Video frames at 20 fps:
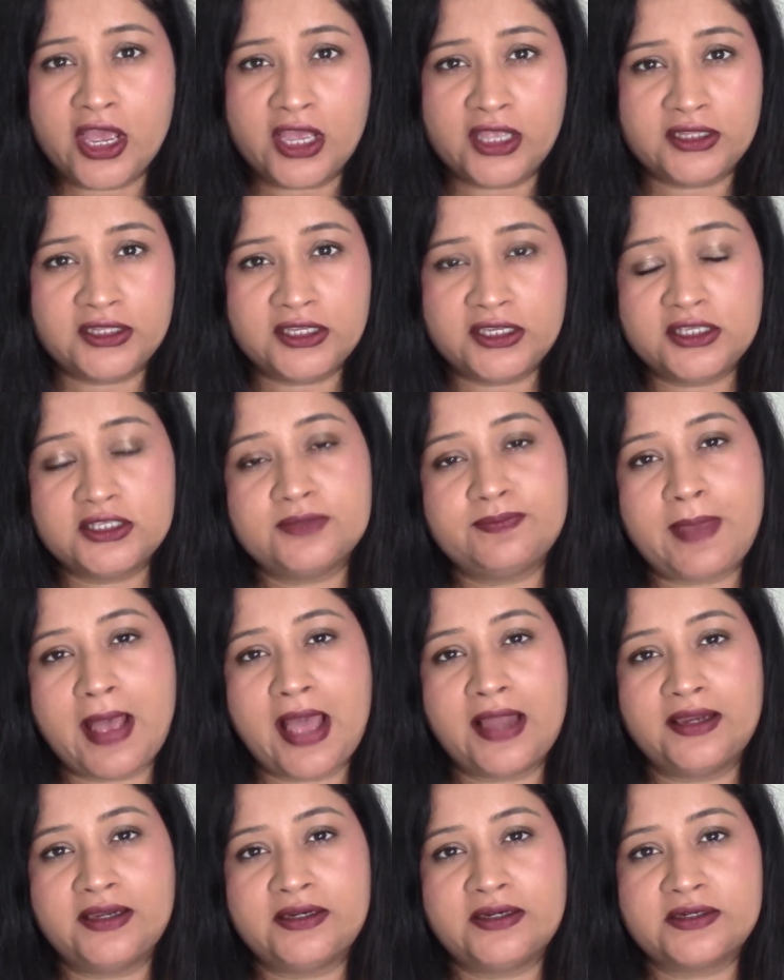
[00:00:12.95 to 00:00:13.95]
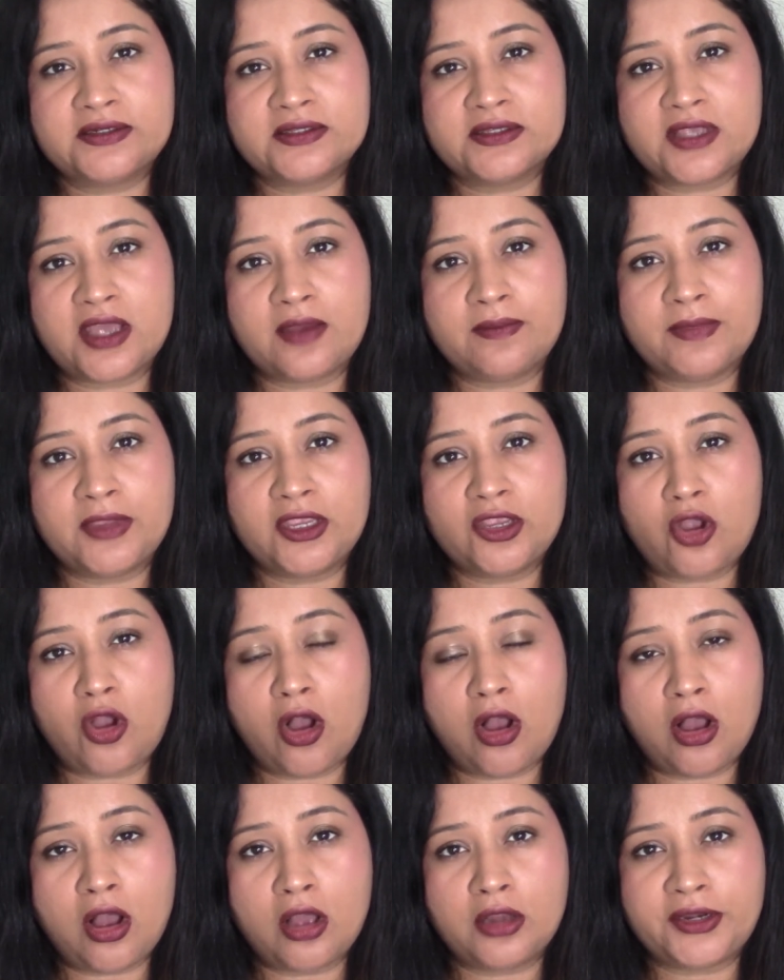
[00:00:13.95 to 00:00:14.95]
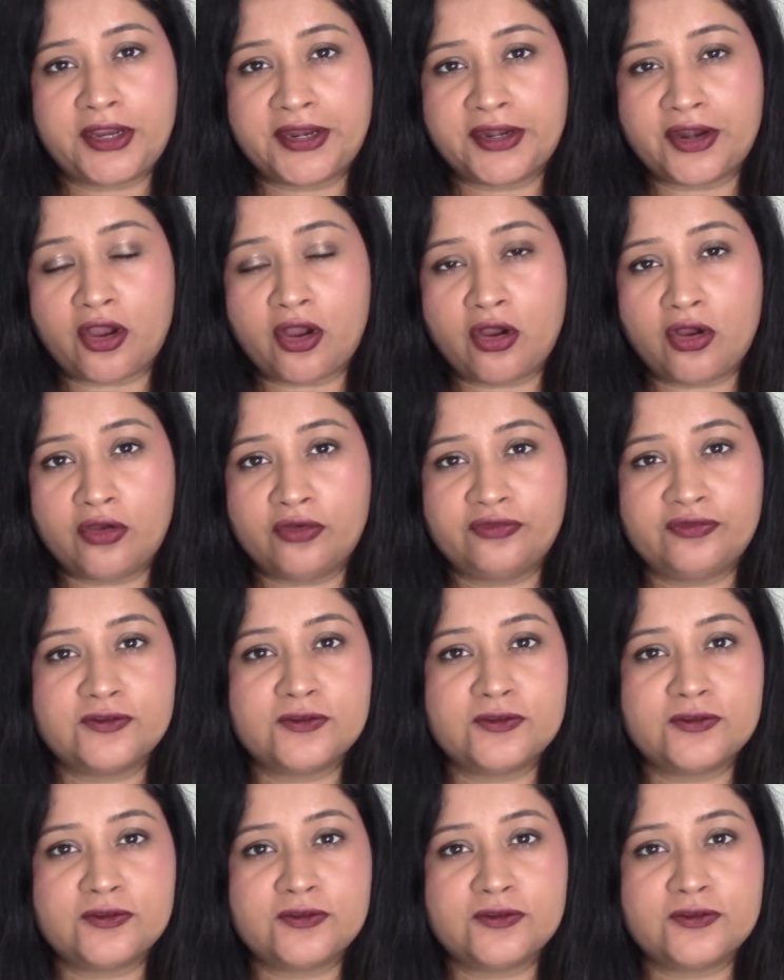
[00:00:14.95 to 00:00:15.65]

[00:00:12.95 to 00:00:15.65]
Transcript: these palettes coming on and off,